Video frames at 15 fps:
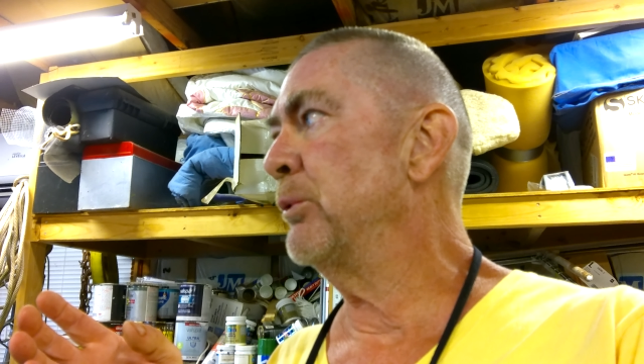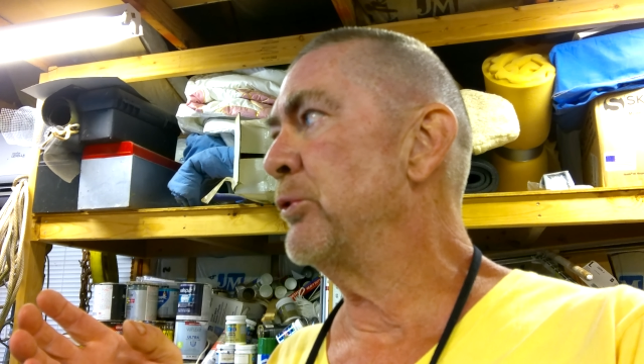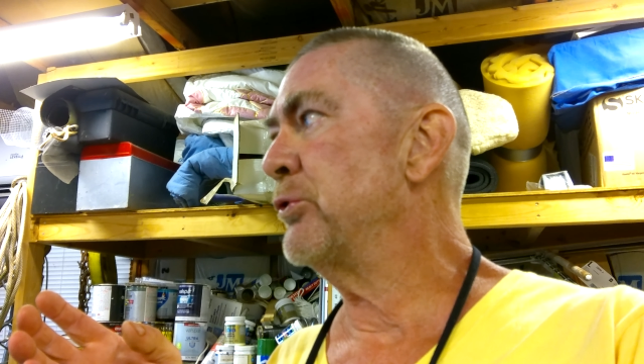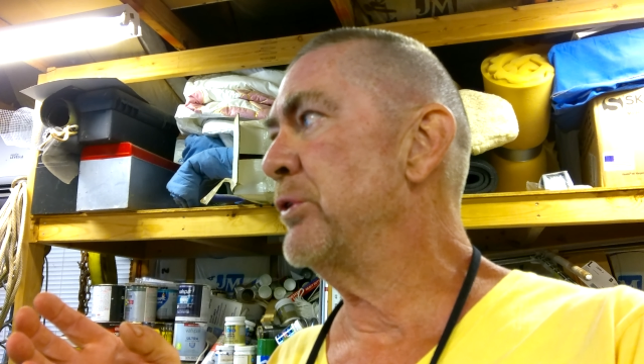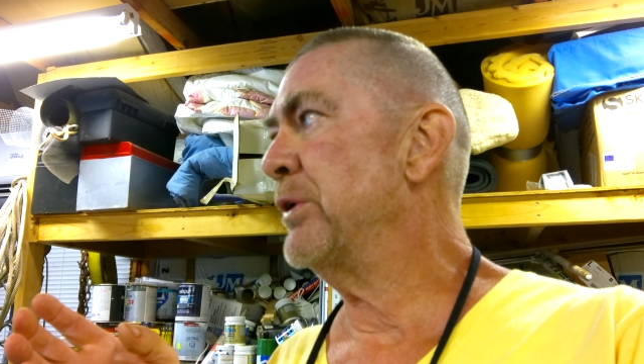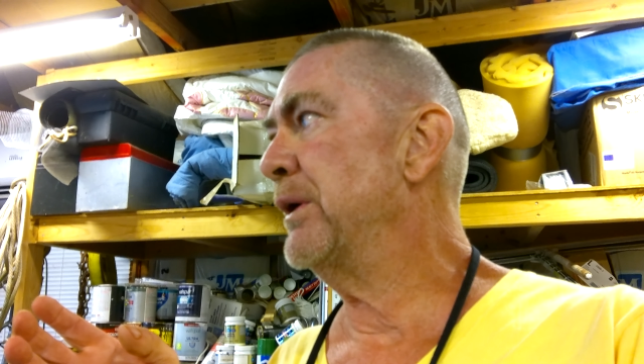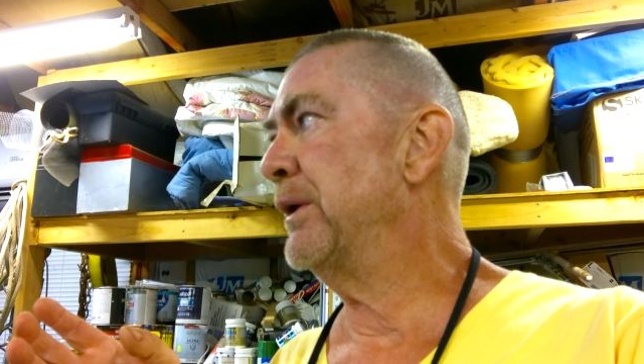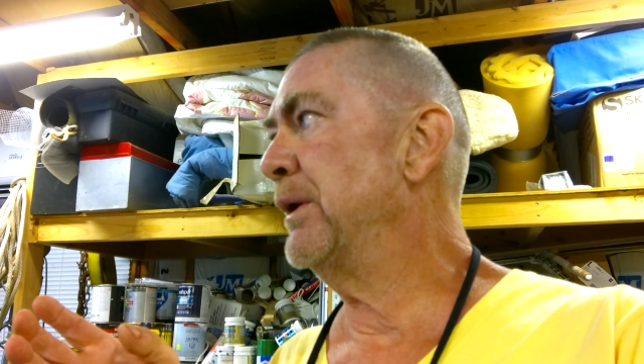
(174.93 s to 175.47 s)

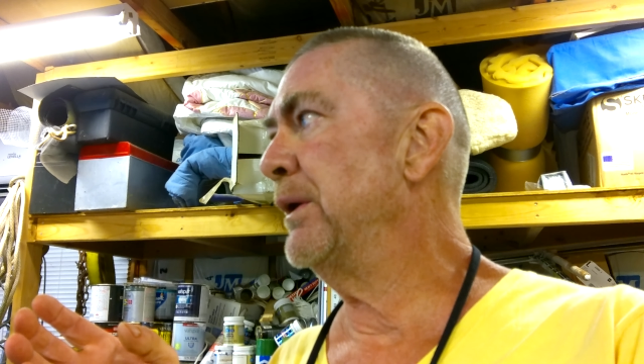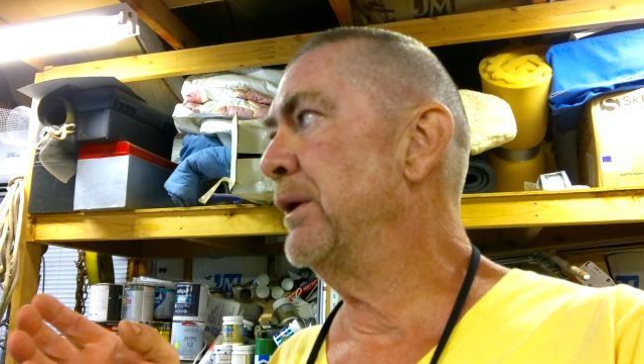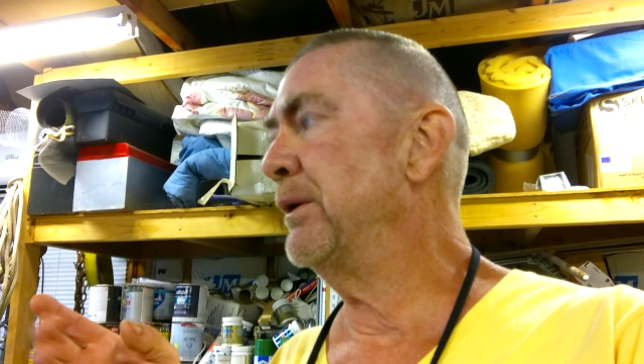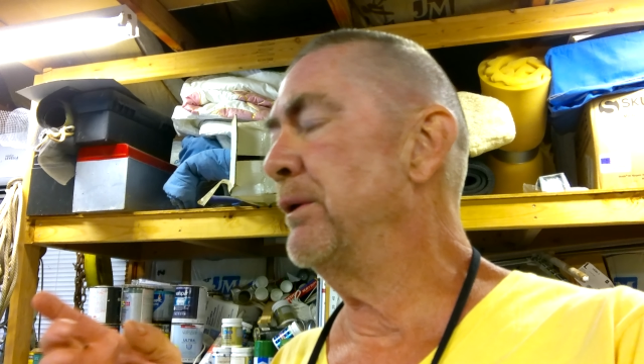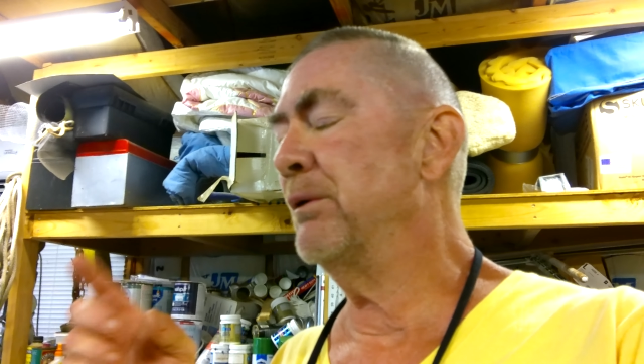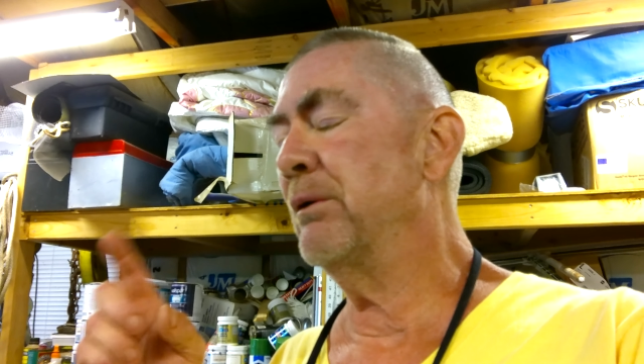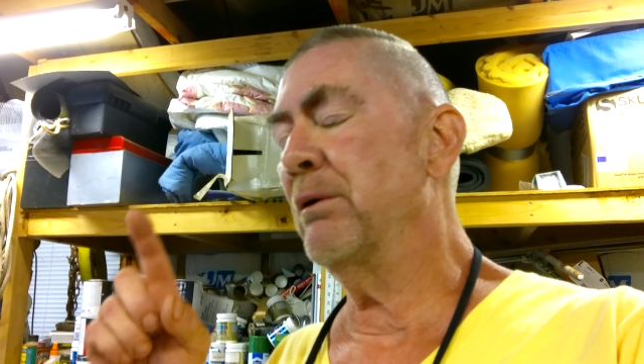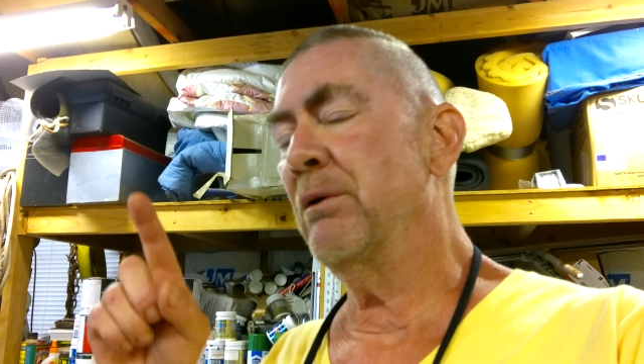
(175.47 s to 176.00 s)
was
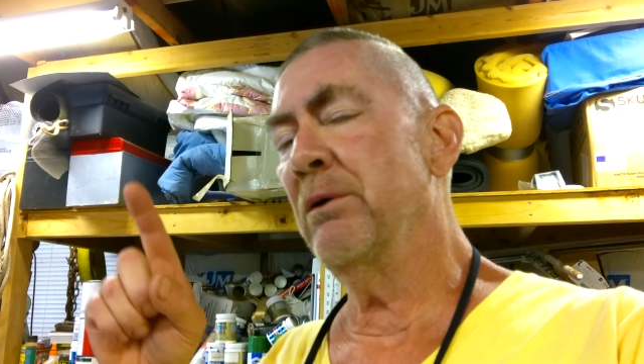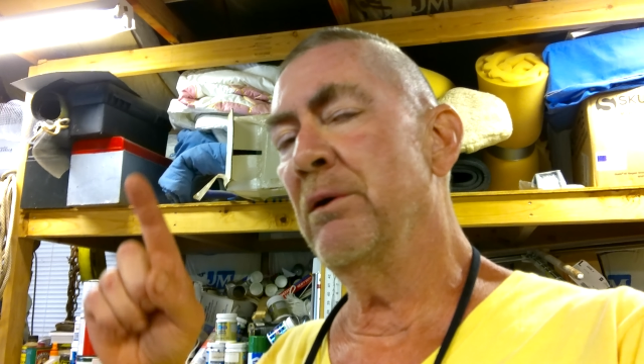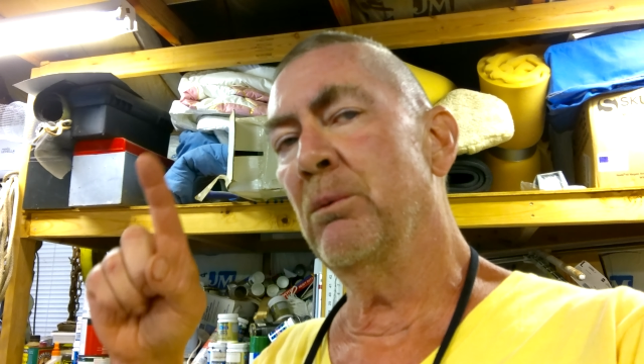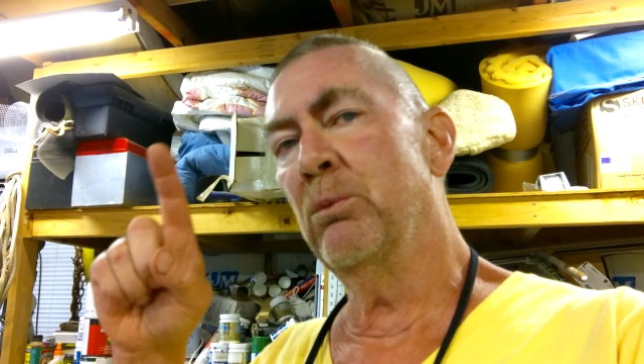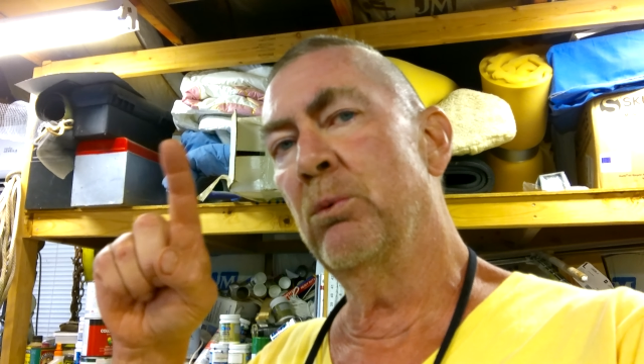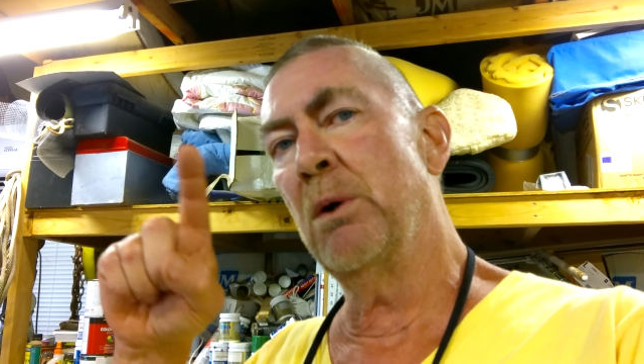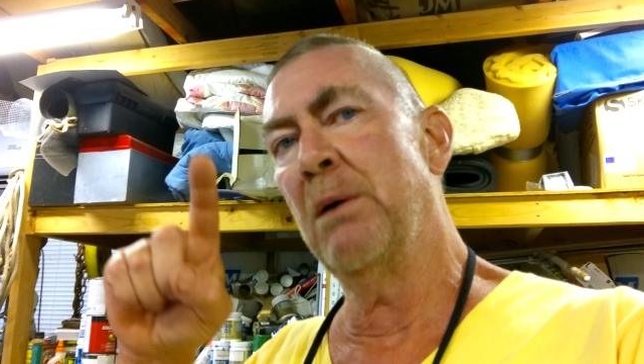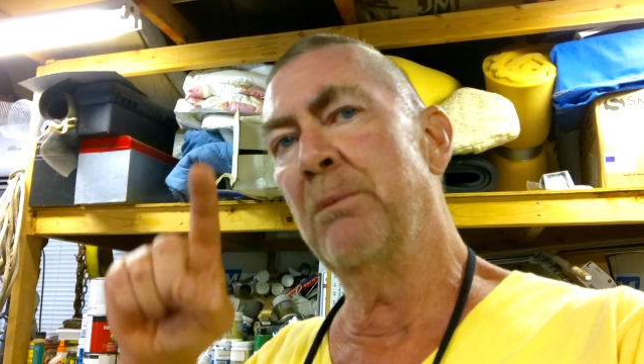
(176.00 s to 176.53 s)
hitting the
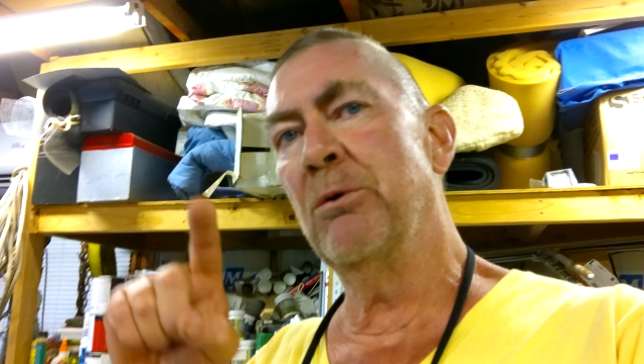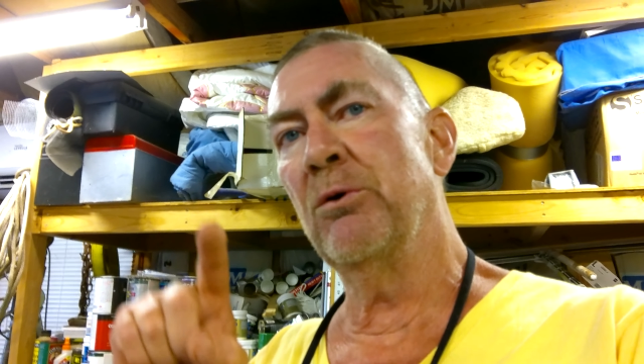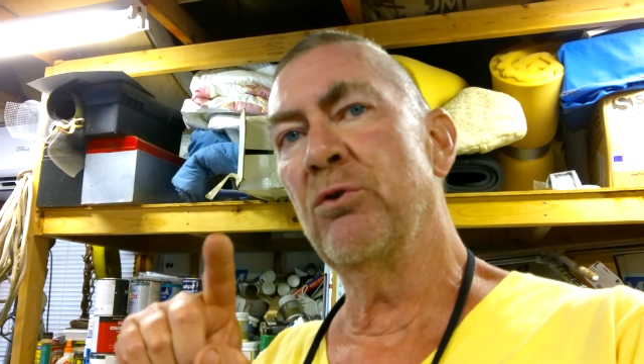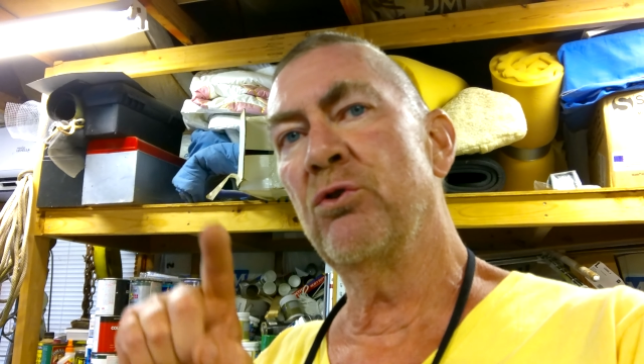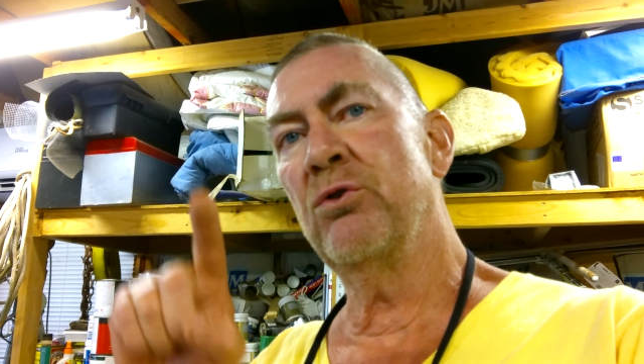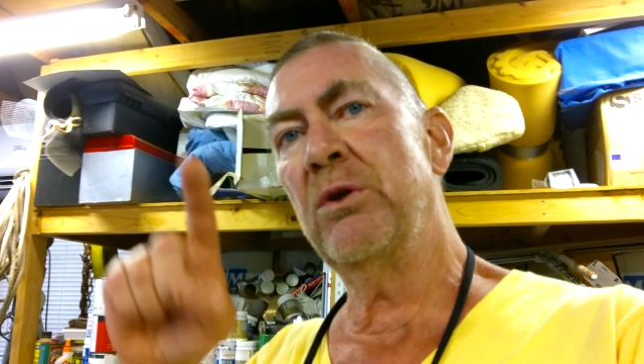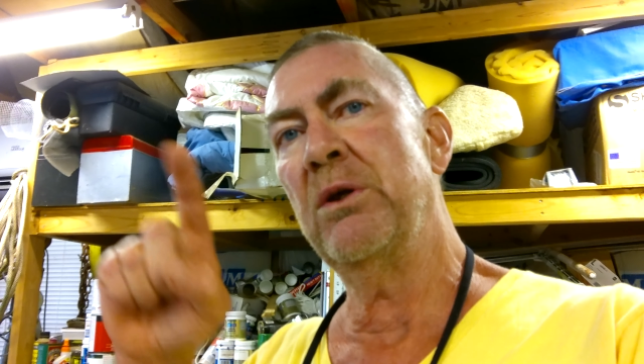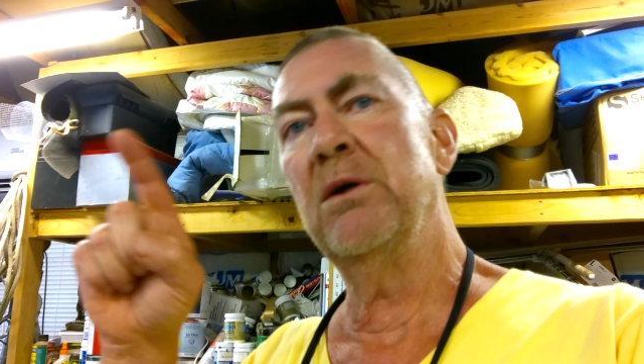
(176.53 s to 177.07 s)
rubber
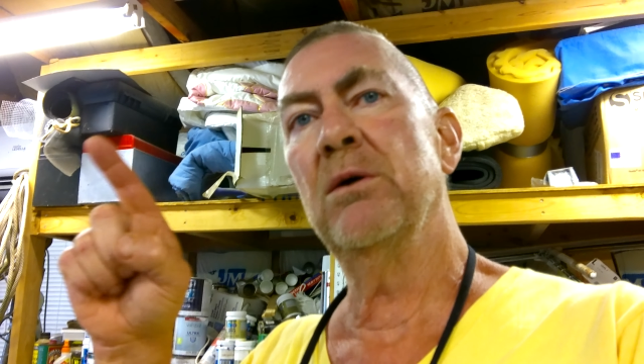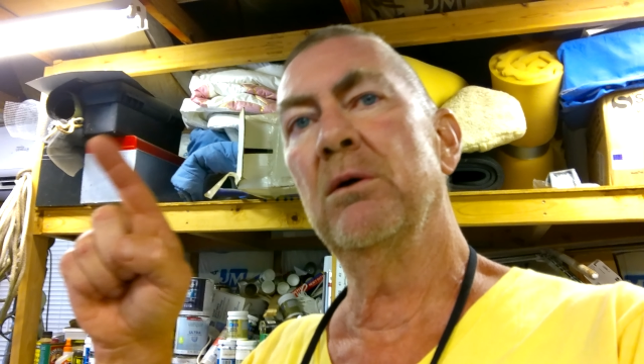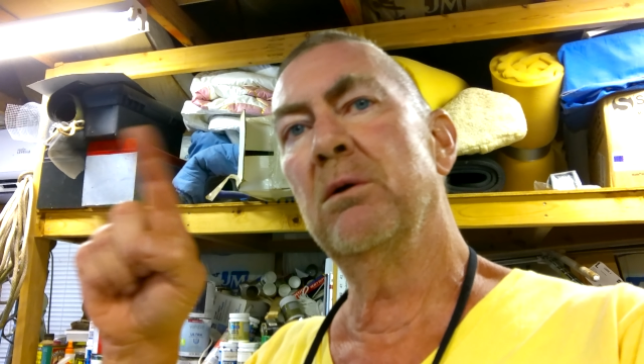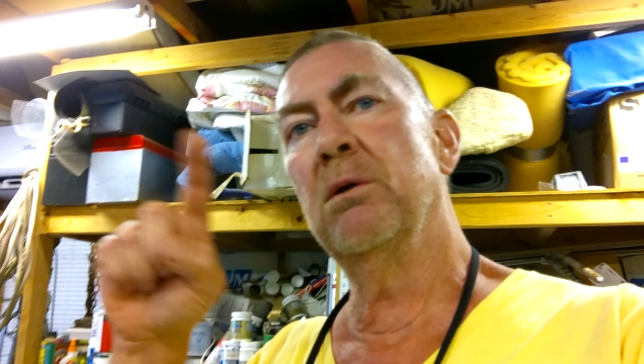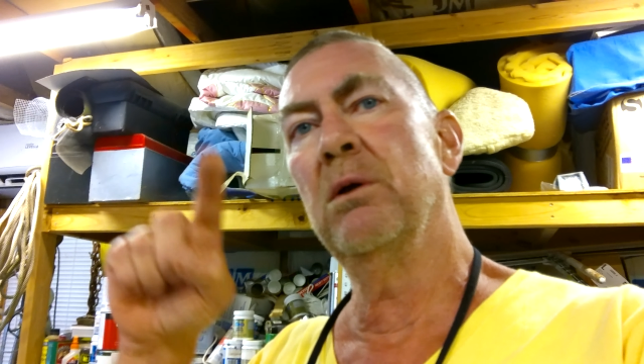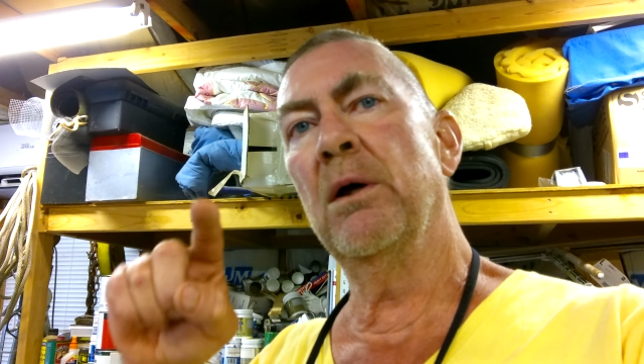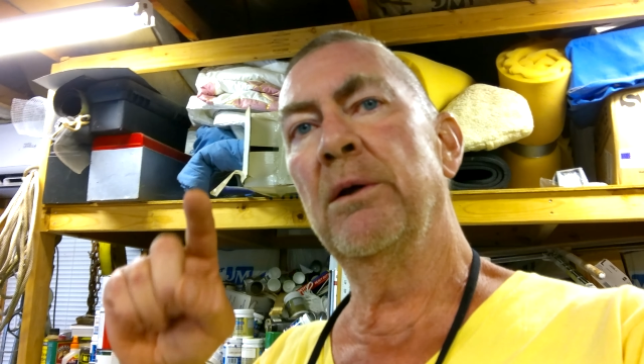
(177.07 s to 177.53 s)
seal